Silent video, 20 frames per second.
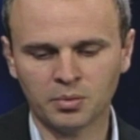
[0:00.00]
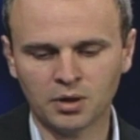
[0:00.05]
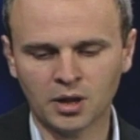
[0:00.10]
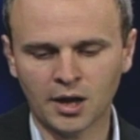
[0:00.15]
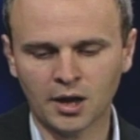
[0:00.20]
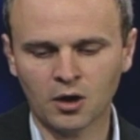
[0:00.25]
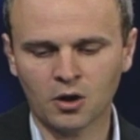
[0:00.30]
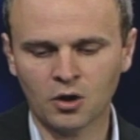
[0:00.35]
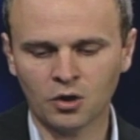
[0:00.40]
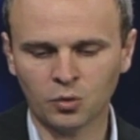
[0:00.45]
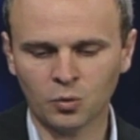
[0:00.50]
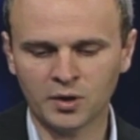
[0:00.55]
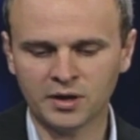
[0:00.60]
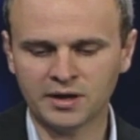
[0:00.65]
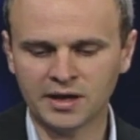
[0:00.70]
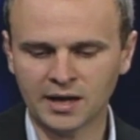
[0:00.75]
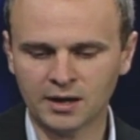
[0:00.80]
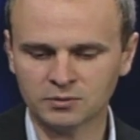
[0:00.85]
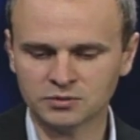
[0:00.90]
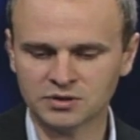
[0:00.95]
apply all the way
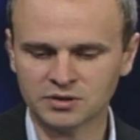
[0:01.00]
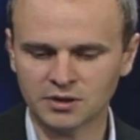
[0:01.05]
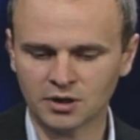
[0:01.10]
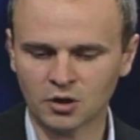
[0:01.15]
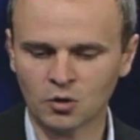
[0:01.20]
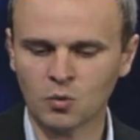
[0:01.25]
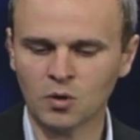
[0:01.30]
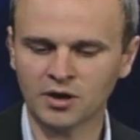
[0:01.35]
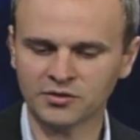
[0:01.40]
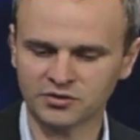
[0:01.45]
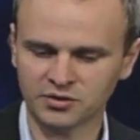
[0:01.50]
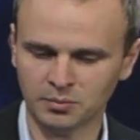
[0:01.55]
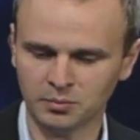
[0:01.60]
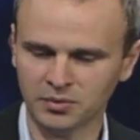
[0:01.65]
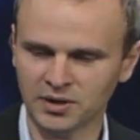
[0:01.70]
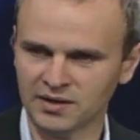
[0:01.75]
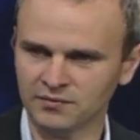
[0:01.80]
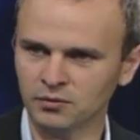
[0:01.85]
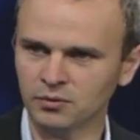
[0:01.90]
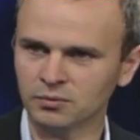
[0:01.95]
down to the
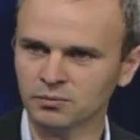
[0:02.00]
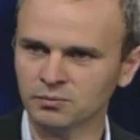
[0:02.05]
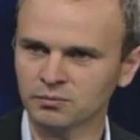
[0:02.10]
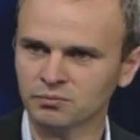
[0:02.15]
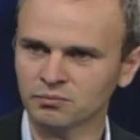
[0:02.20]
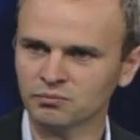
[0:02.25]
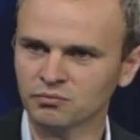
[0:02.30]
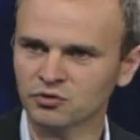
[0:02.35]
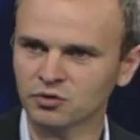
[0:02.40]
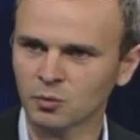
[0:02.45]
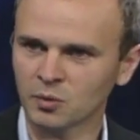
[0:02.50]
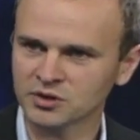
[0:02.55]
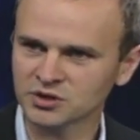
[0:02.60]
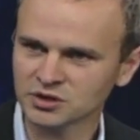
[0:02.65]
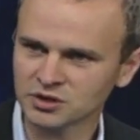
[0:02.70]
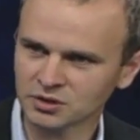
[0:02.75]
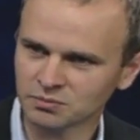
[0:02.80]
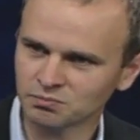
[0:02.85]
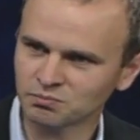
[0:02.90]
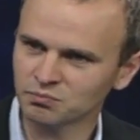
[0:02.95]
quantum level? So
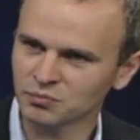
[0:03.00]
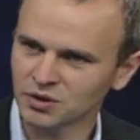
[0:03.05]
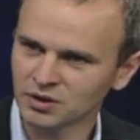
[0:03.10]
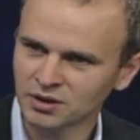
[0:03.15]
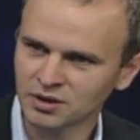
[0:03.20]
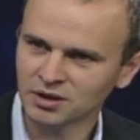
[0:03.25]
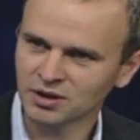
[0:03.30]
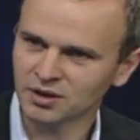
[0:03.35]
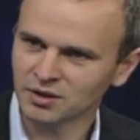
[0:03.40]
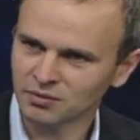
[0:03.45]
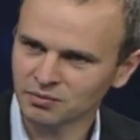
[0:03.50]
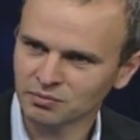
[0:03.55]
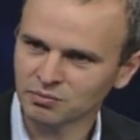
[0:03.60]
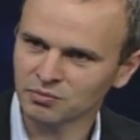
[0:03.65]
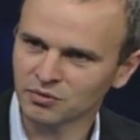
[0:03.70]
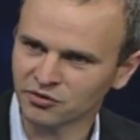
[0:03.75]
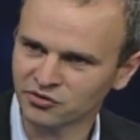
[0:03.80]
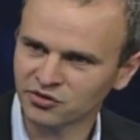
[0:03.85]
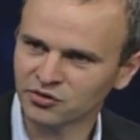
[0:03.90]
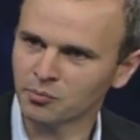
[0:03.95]
what's the,
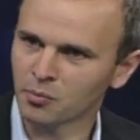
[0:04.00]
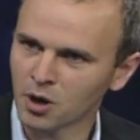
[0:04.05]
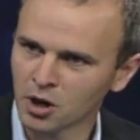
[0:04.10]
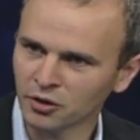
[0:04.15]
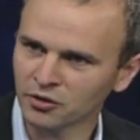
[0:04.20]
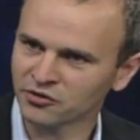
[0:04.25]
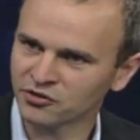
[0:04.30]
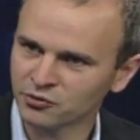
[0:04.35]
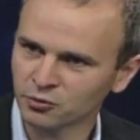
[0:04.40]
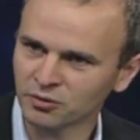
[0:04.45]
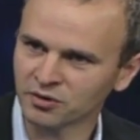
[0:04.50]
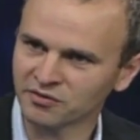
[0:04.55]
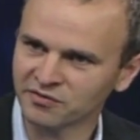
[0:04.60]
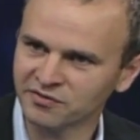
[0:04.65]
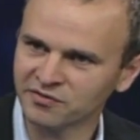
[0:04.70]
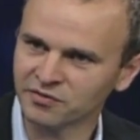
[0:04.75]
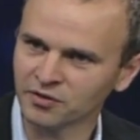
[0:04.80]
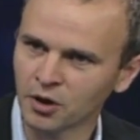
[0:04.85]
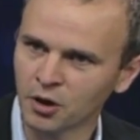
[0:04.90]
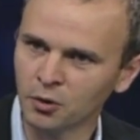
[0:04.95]
the smallest sort of
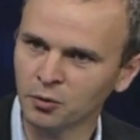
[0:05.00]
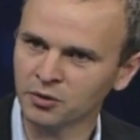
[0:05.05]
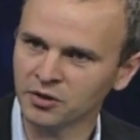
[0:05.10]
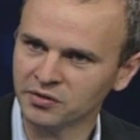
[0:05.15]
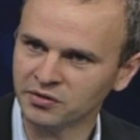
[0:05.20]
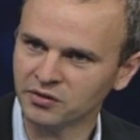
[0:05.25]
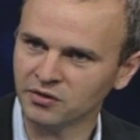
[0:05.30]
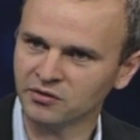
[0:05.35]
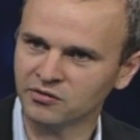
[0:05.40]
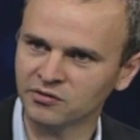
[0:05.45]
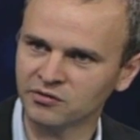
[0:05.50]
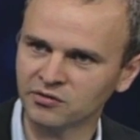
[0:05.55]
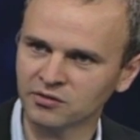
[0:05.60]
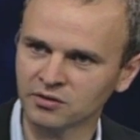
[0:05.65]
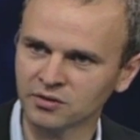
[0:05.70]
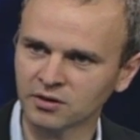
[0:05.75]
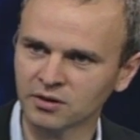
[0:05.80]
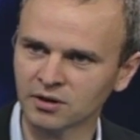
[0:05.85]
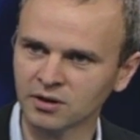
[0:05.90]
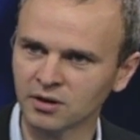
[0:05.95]
flow that this
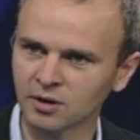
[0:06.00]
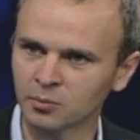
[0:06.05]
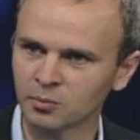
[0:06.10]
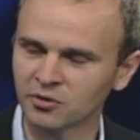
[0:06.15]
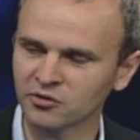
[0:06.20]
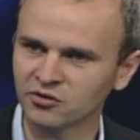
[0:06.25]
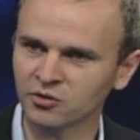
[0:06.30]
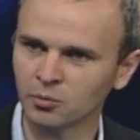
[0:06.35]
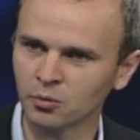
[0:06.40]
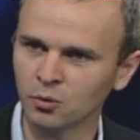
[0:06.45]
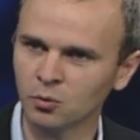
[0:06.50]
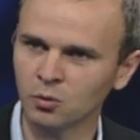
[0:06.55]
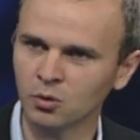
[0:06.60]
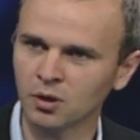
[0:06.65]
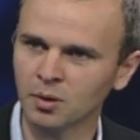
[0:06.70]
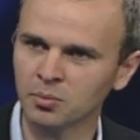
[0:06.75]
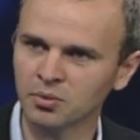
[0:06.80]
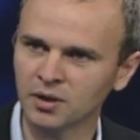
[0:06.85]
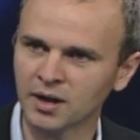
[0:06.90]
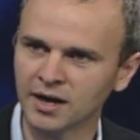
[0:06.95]
uh, principle
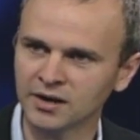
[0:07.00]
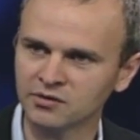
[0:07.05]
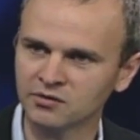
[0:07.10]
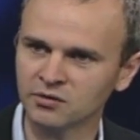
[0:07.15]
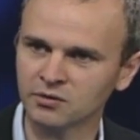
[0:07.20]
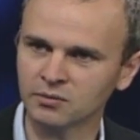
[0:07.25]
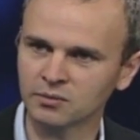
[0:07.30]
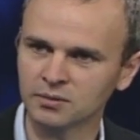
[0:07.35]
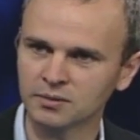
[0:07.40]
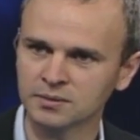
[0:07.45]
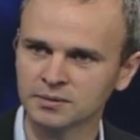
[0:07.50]
will apply to?